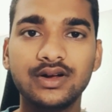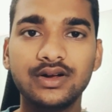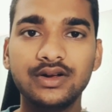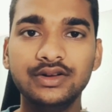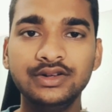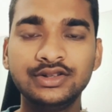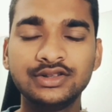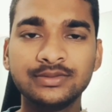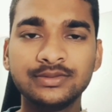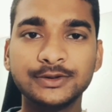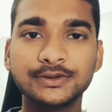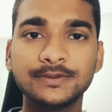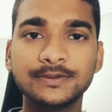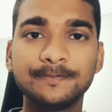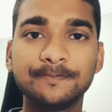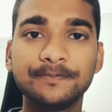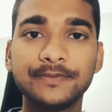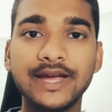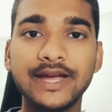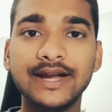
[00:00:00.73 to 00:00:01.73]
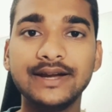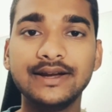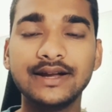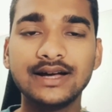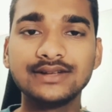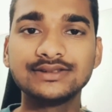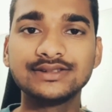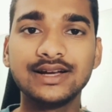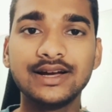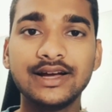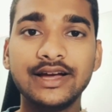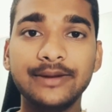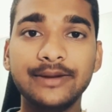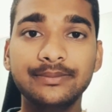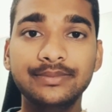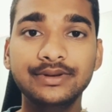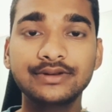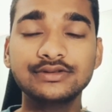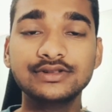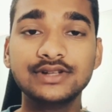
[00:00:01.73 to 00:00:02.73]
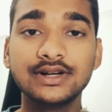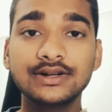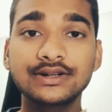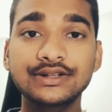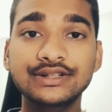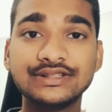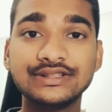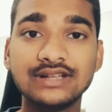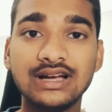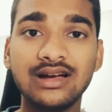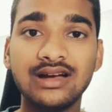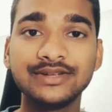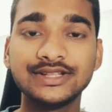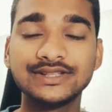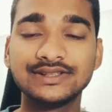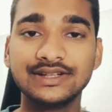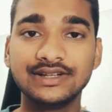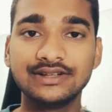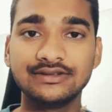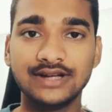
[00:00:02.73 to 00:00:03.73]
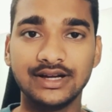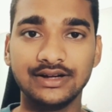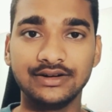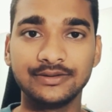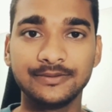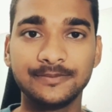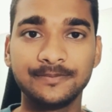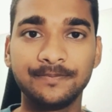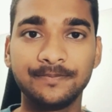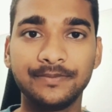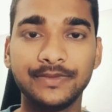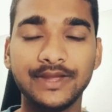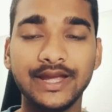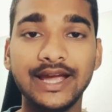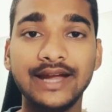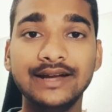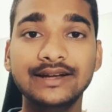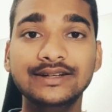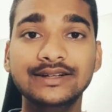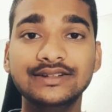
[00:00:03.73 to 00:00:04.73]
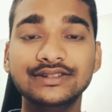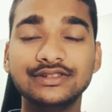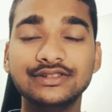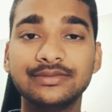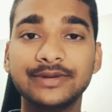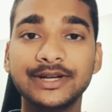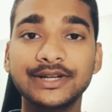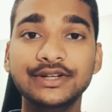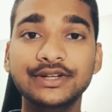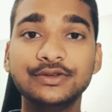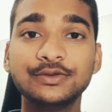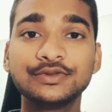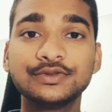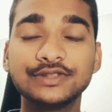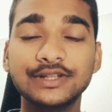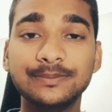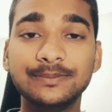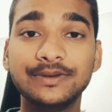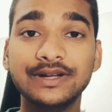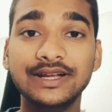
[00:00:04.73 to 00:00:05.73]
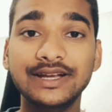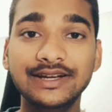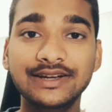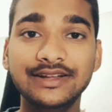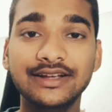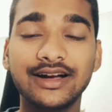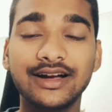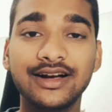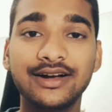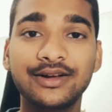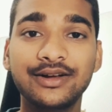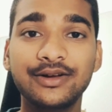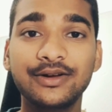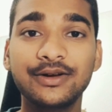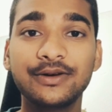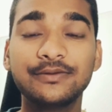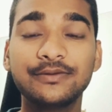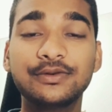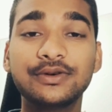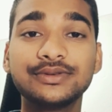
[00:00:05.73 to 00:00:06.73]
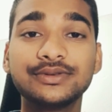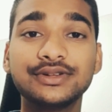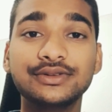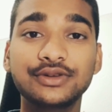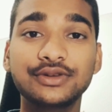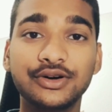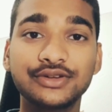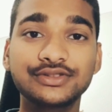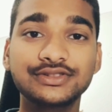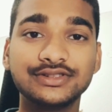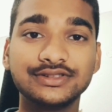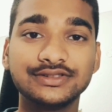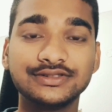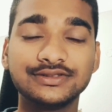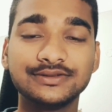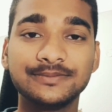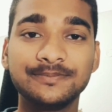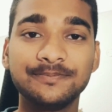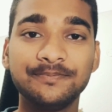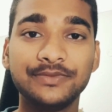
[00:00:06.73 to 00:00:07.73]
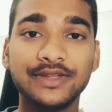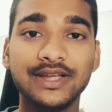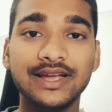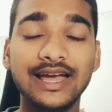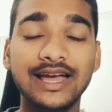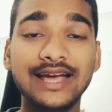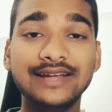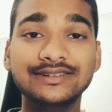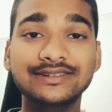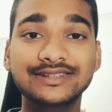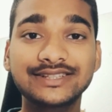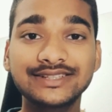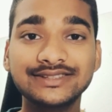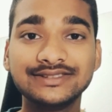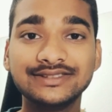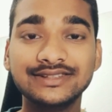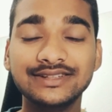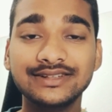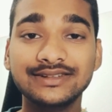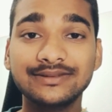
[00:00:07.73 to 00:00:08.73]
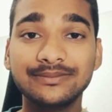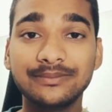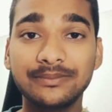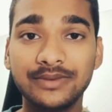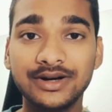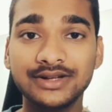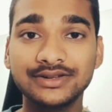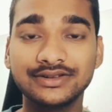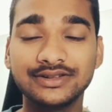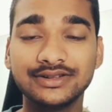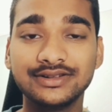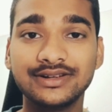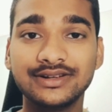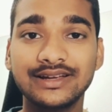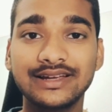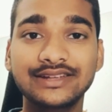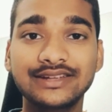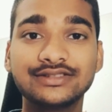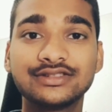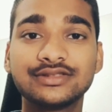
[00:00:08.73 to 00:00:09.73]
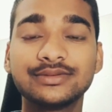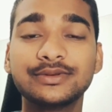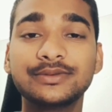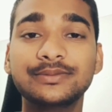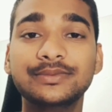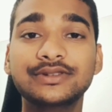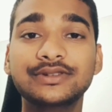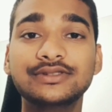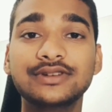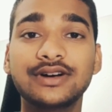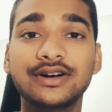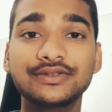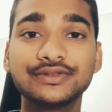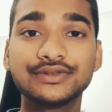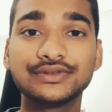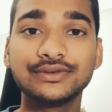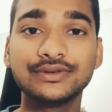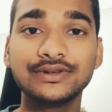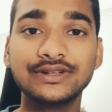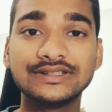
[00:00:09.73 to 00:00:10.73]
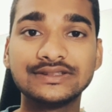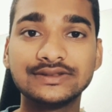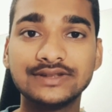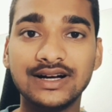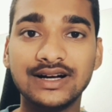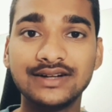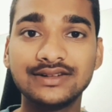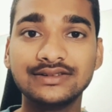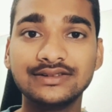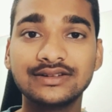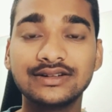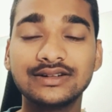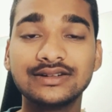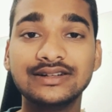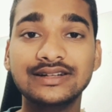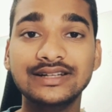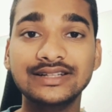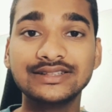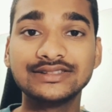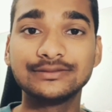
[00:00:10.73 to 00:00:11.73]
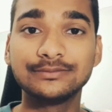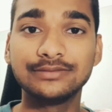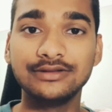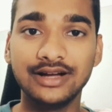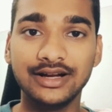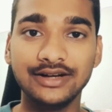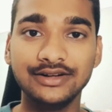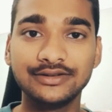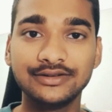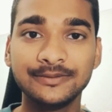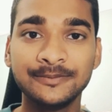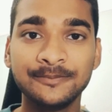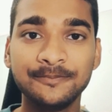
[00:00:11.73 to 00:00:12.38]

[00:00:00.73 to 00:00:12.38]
ISRO and NASA have built a NISAR satellite and it is ready to ship to India for the launches. And this month, ISRO will also start the test flight